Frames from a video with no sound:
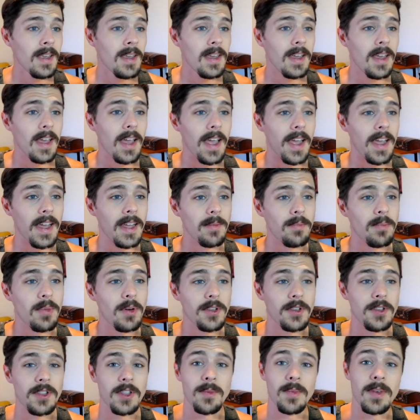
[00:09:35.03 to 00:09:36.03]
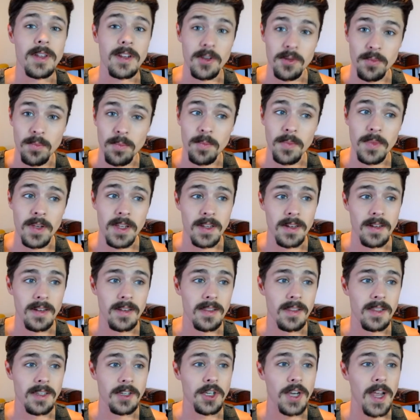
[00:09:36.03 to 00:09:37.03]
and puts them
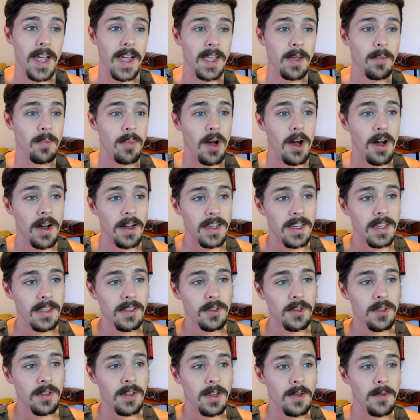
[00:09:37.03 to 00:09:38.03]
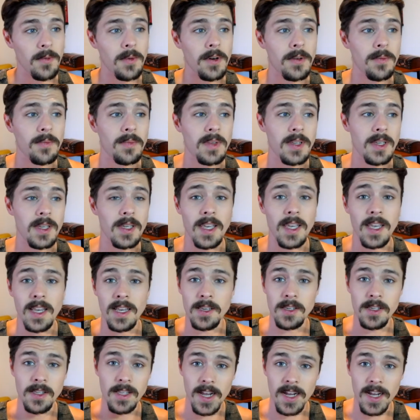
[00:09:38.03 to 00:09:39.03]
in the jacket pocket so that he won't be
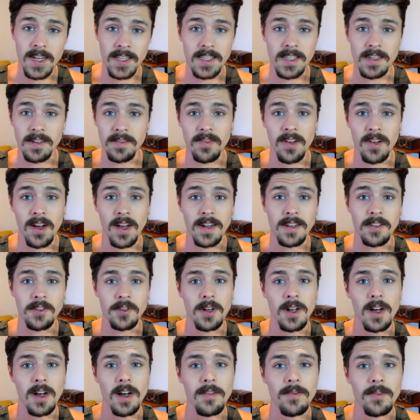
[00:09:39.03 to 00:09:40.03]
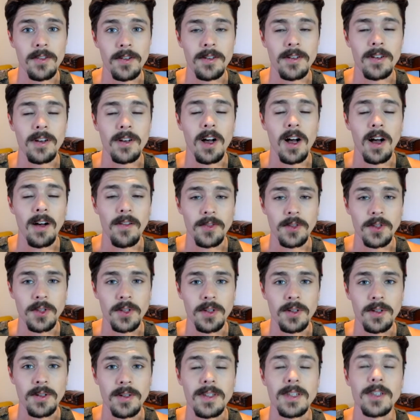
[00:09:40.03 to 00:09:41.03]
easily identified as an
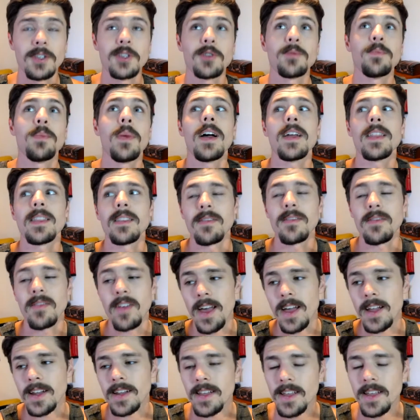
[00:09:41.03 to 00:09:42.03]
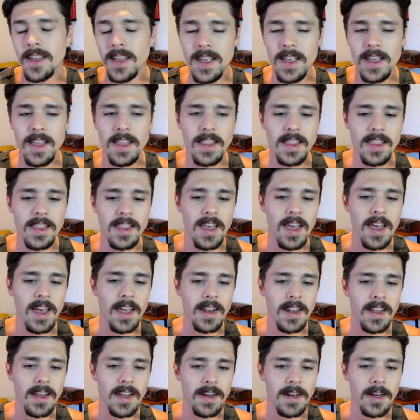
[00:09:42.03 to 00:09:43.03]
officer, despite the fact
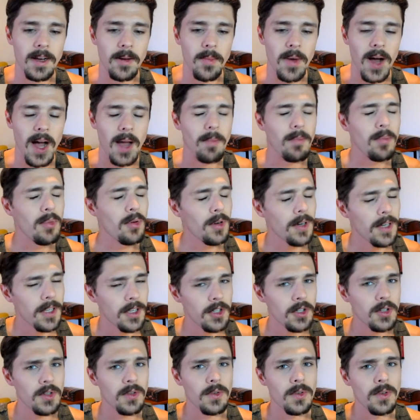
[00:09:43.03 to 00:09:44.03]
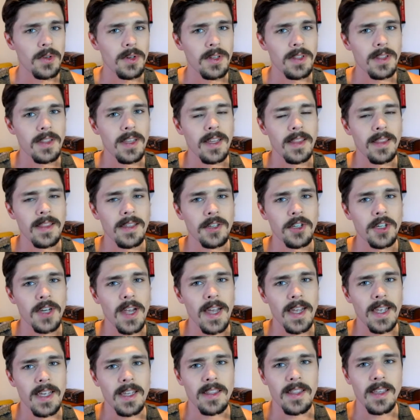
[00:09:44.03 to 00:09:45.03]
that I'm pretty sure that the
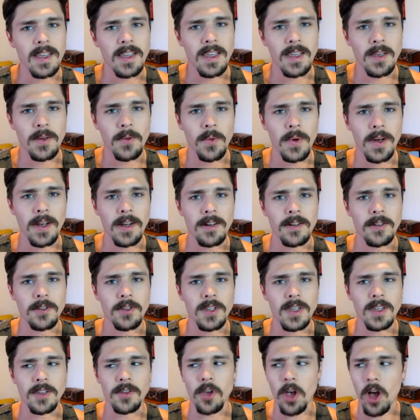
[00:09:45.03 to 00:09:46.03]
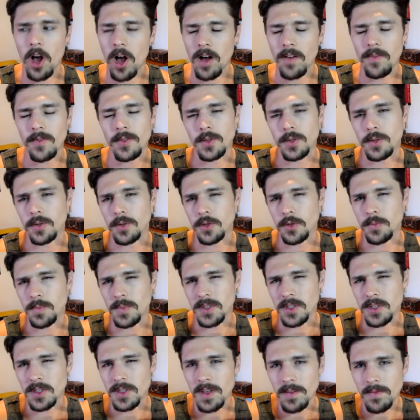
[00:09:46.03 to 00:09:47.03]
jacket that he wears is officer
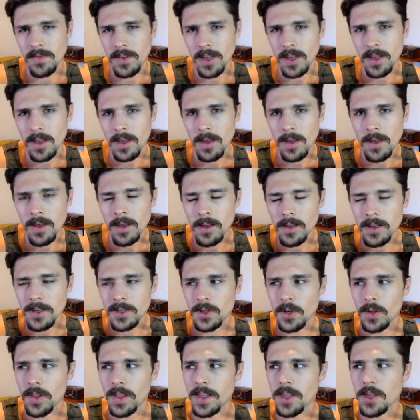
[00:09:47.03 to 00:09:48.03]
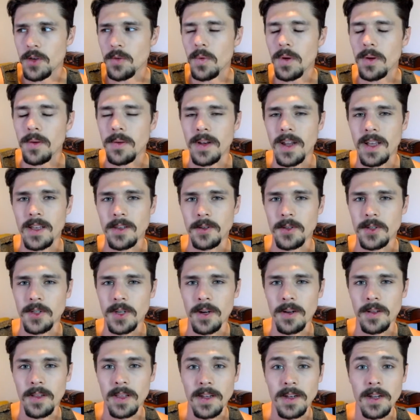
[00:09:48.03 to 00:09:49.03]
specific. So like you wouldn't
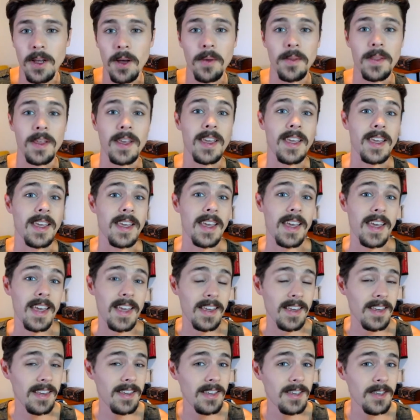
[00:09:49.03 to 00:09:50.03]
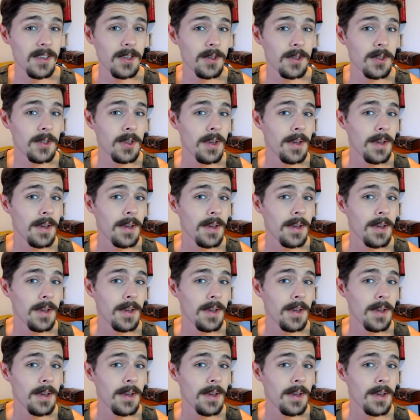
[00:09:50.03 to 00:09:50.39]
necessarily know that he is